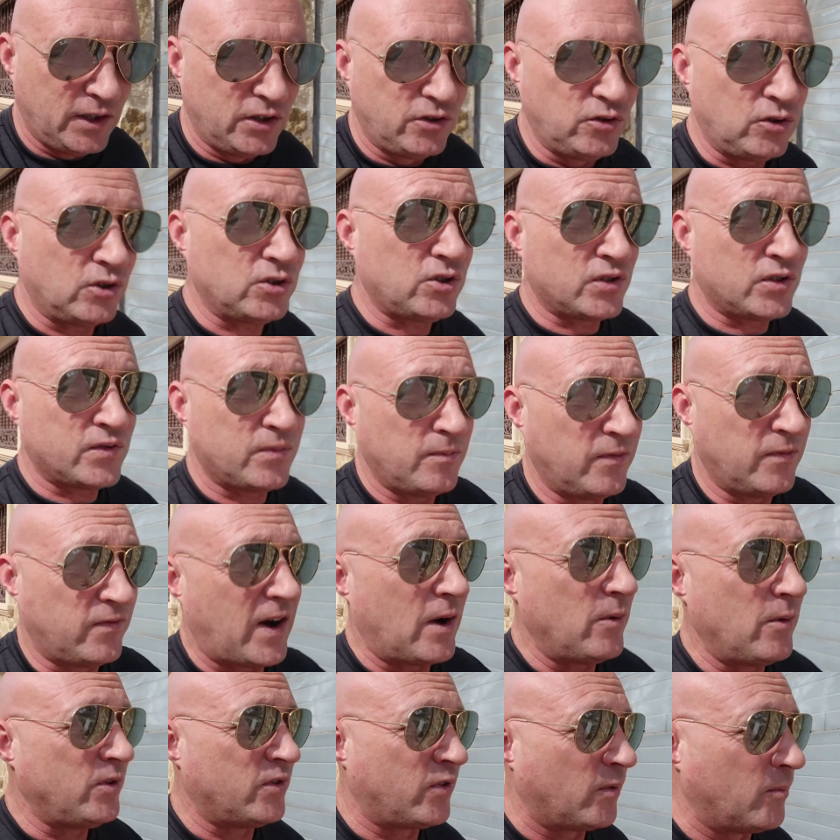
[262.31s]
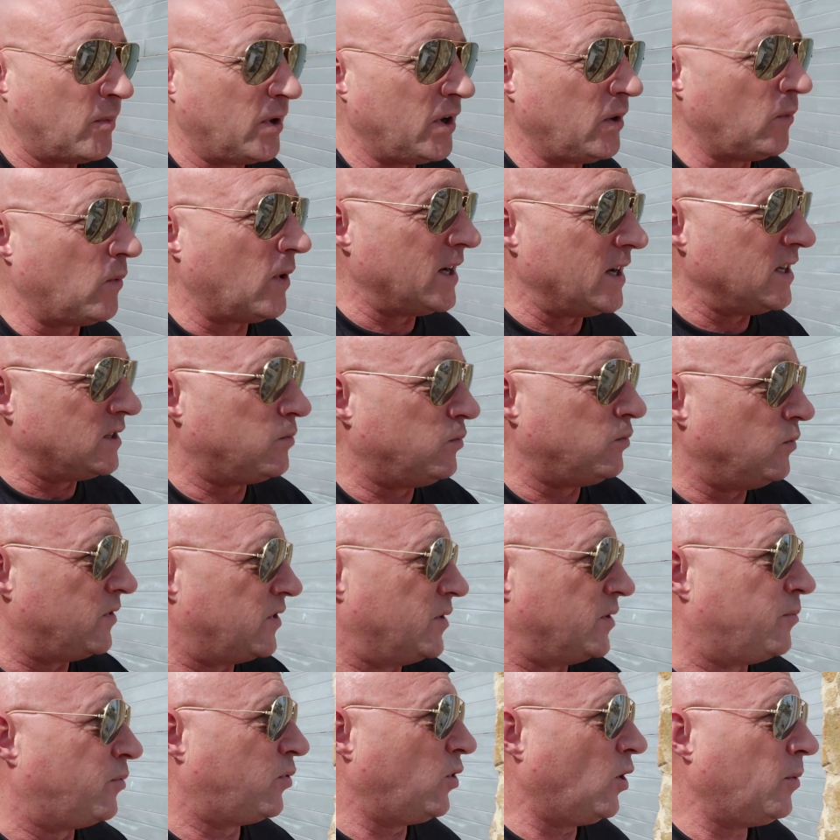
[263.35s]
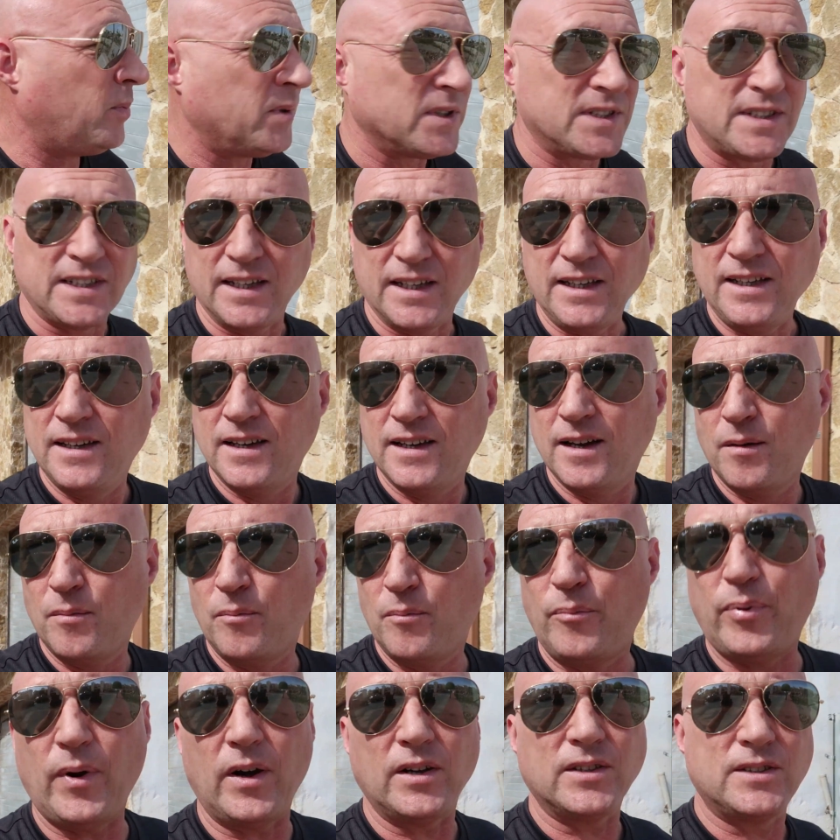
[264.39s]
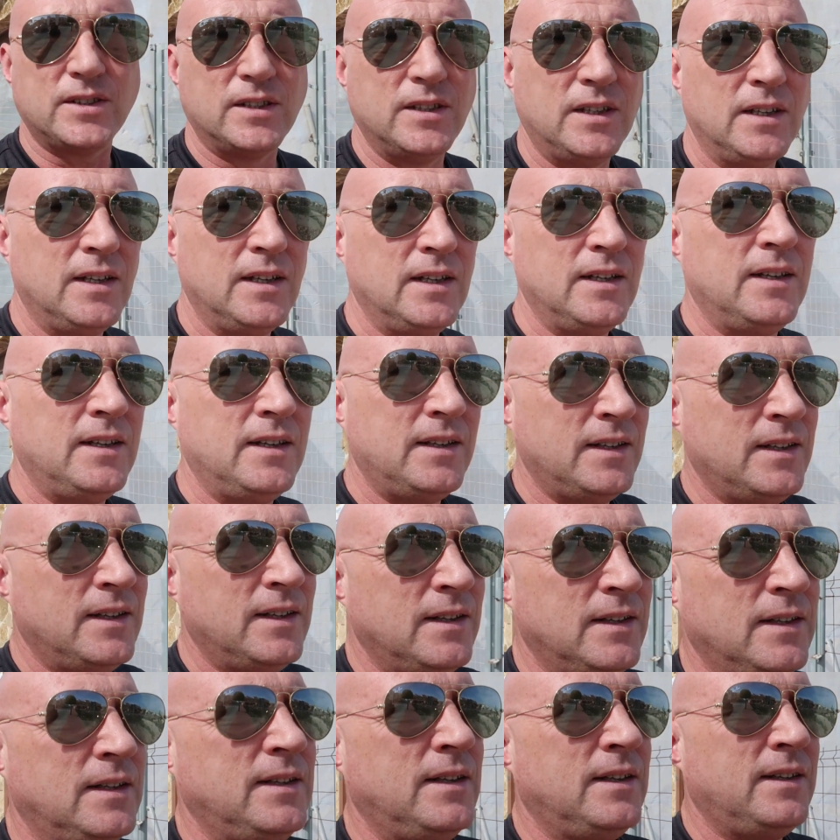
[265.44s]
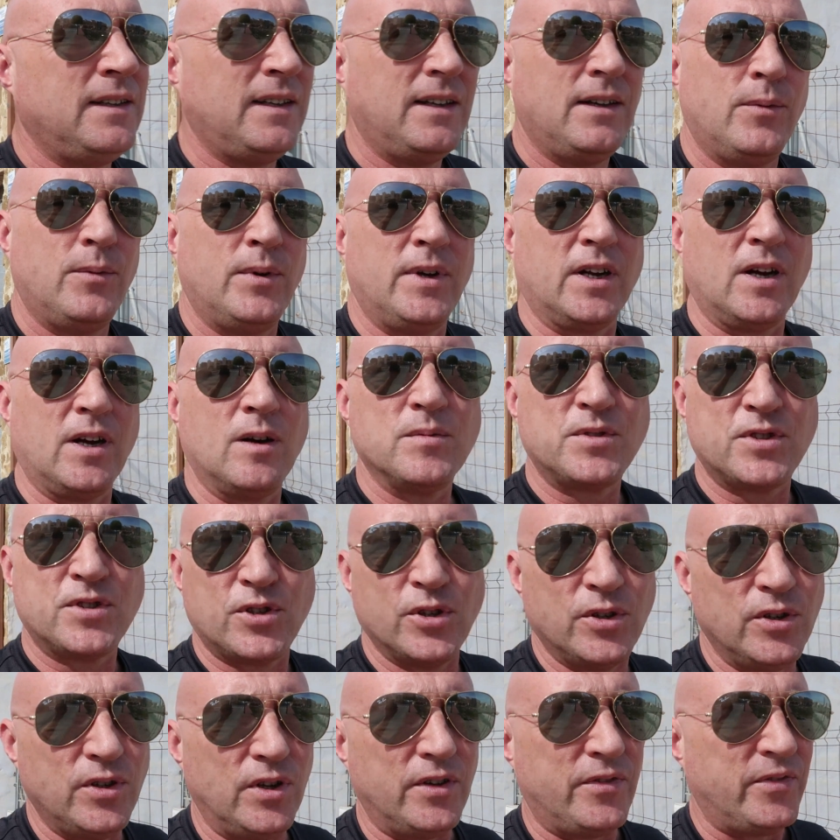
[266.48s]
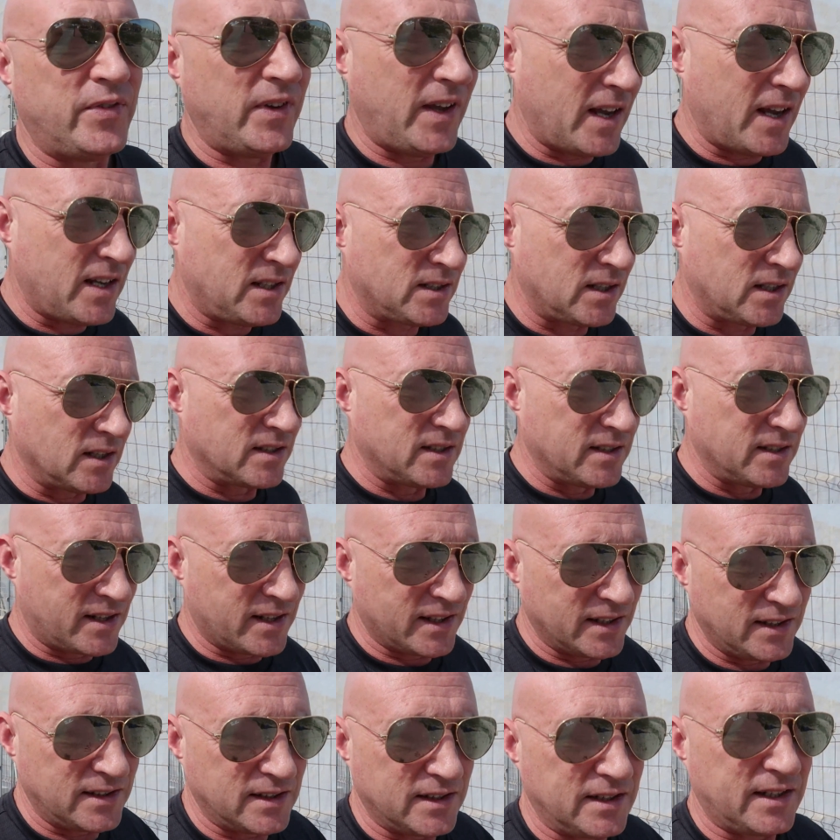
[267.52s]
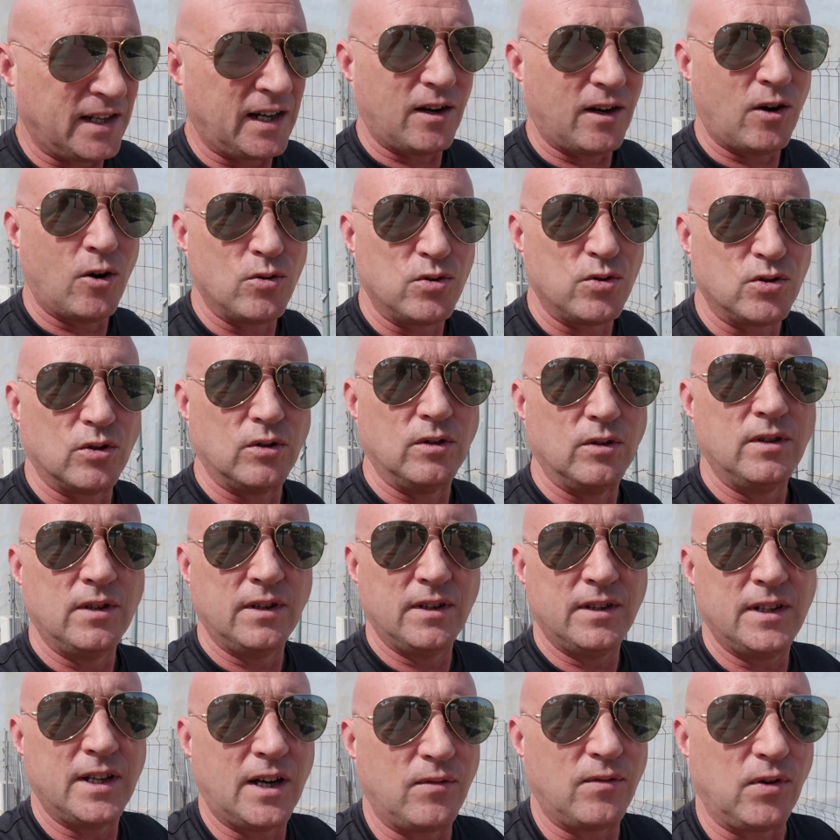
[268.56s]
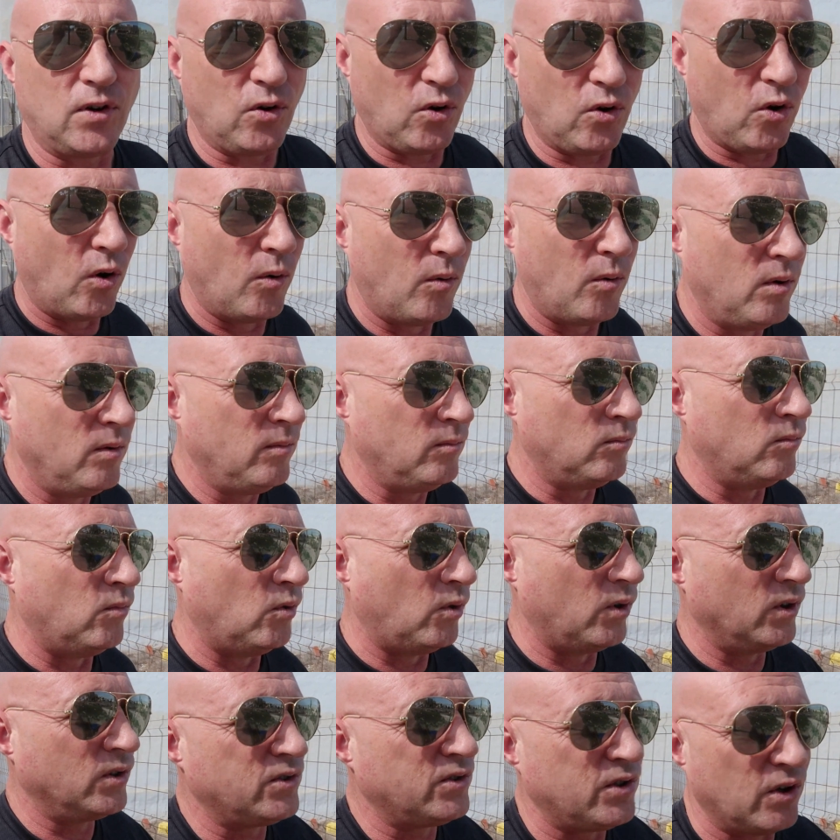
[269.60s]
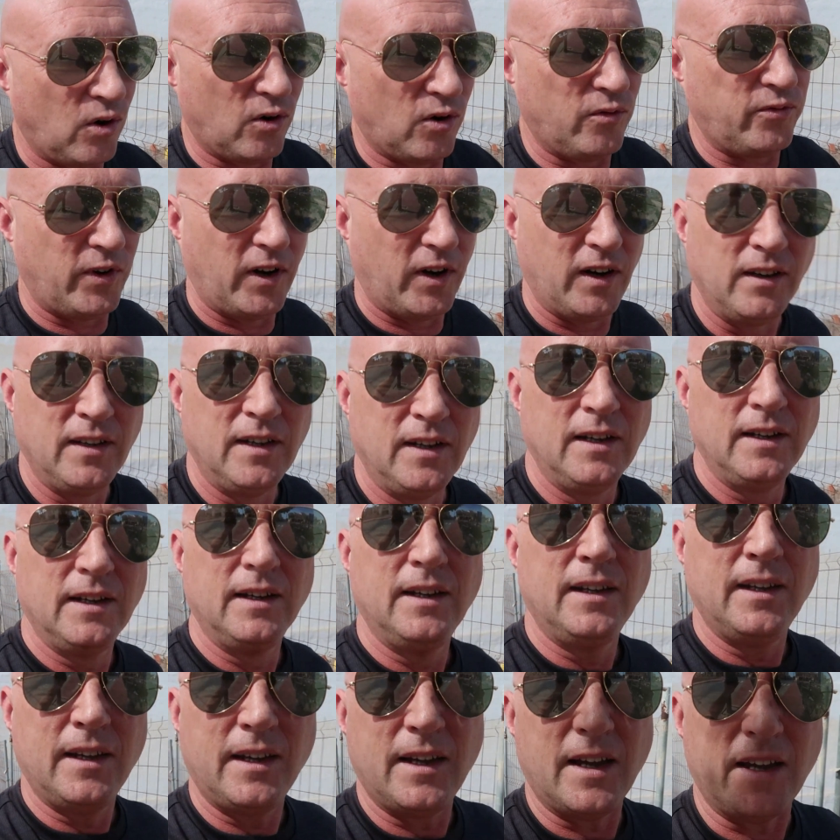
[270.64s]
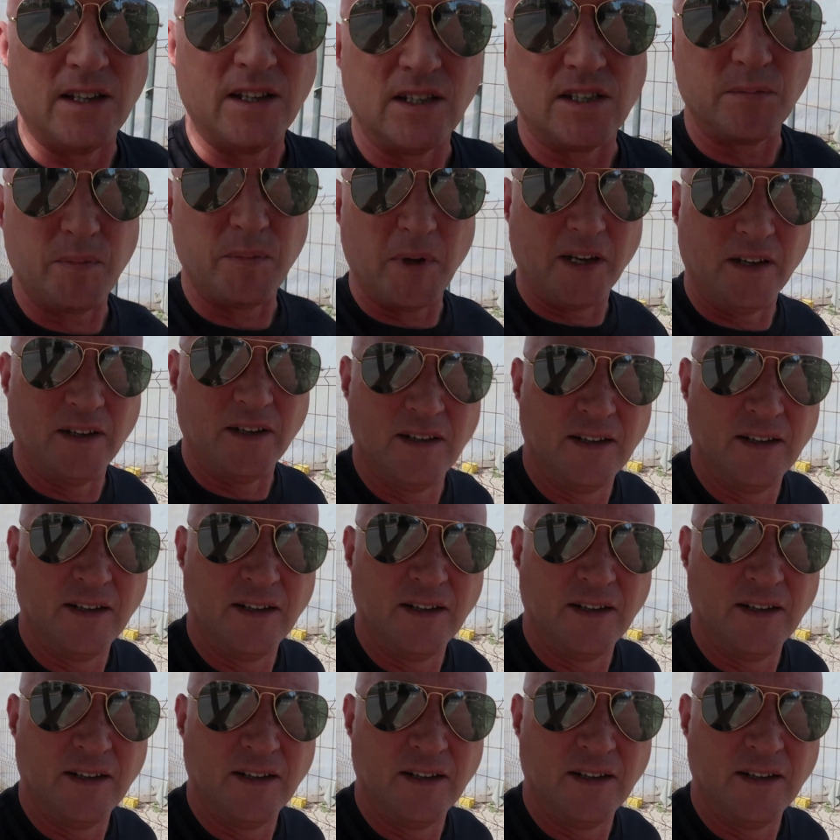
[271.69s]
Not just value for money wise with the property, but when it comes to the fiestas and things like that also, they have a lot more to offer in Spain.